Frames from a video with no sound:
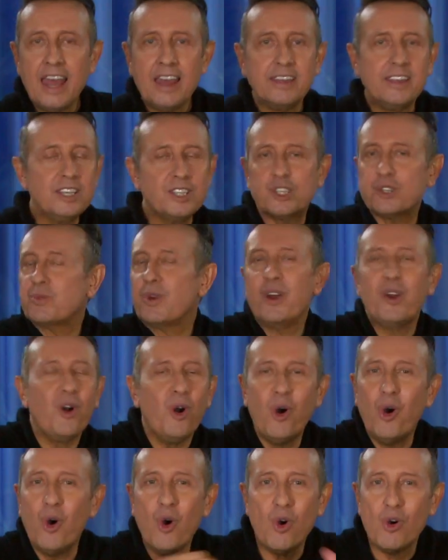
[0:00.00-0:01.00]
This is where it
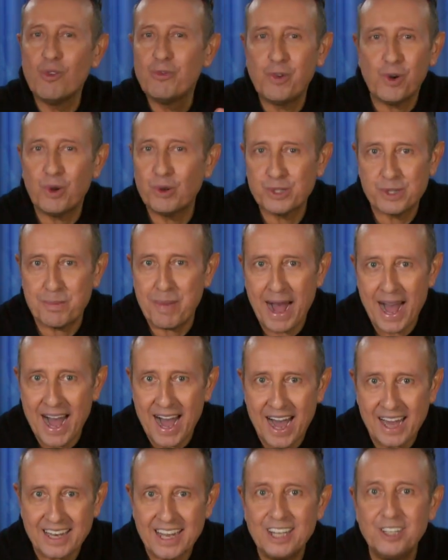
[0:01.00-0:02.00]
all falls
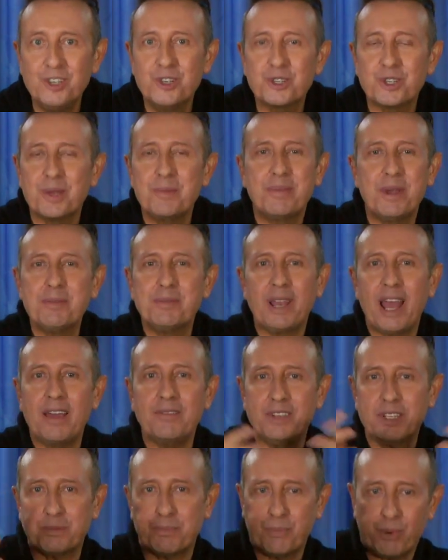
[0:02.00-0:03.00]
apart, and usually people
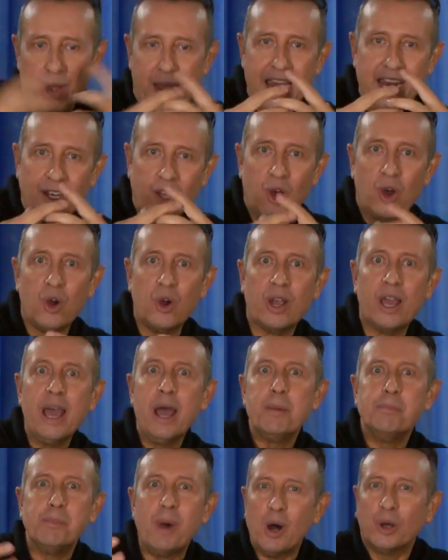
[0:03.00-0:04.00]
have this brain log,
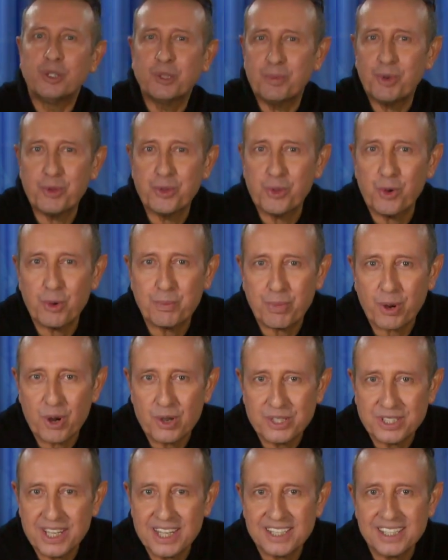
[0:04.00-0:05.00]
multiple thought
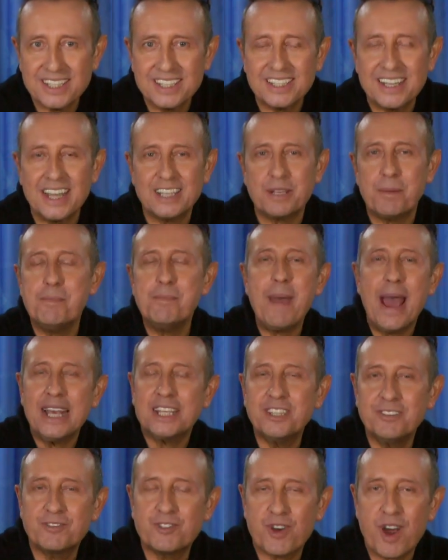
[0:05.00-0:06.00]
processes, there's a
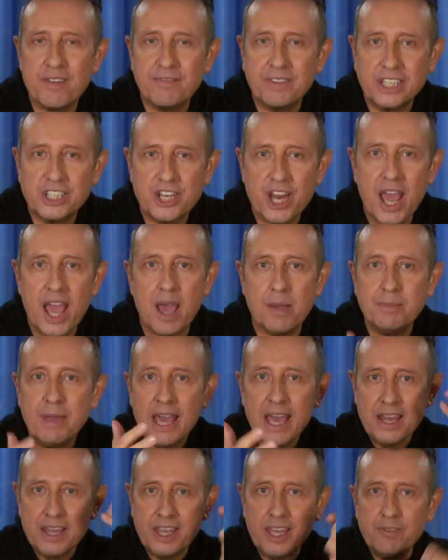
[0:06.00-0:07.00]
massive traffic jam,
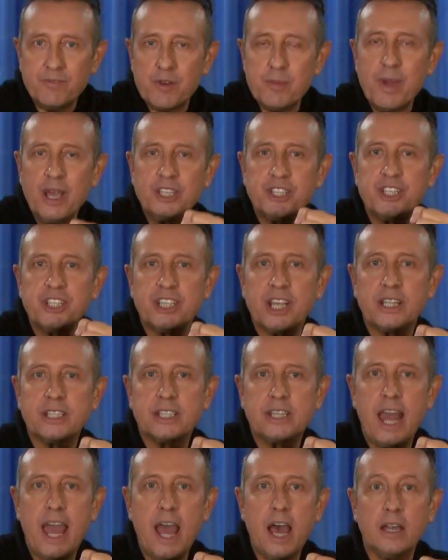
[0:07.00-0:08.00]
the information shuts
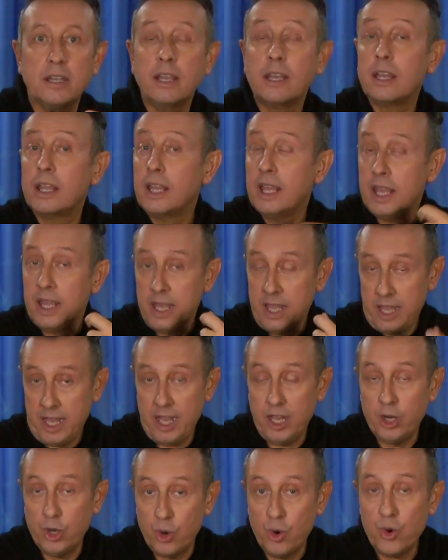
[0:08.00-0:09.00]
down.
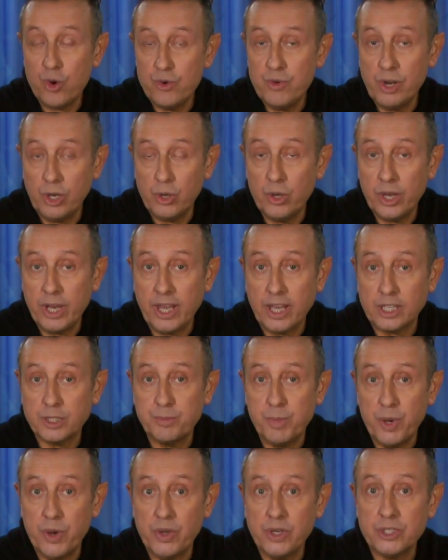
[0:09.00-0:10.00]
In an ordinary learning
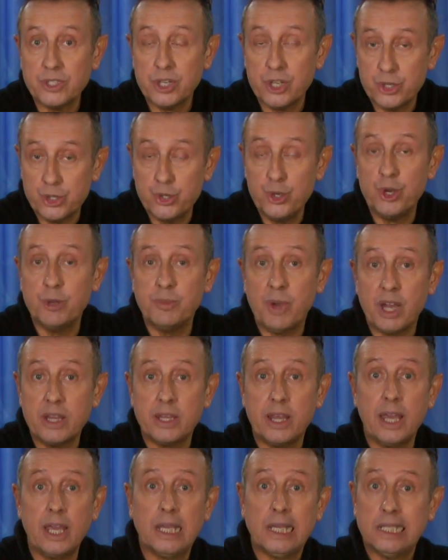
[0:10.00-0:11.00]
experience, a student might
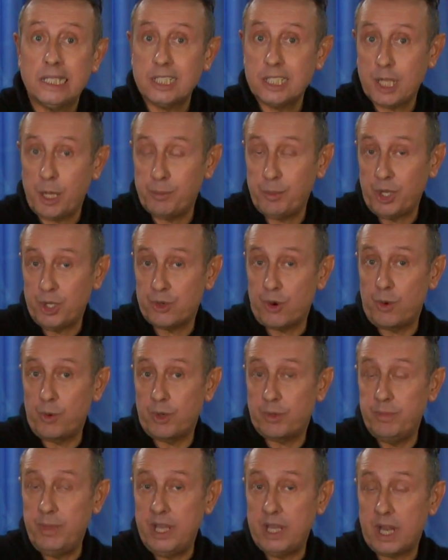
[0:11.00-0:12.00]
think, something's wrong
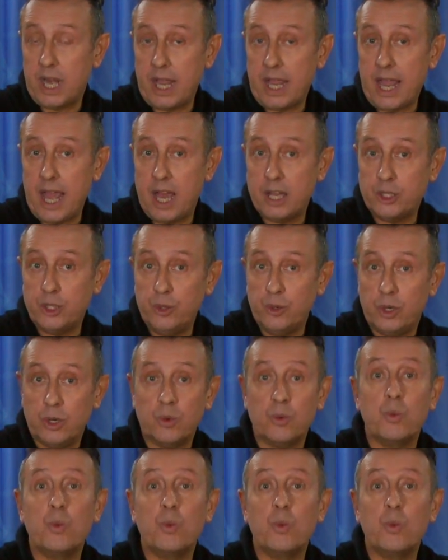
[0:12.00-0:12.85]
with me that I can't do it.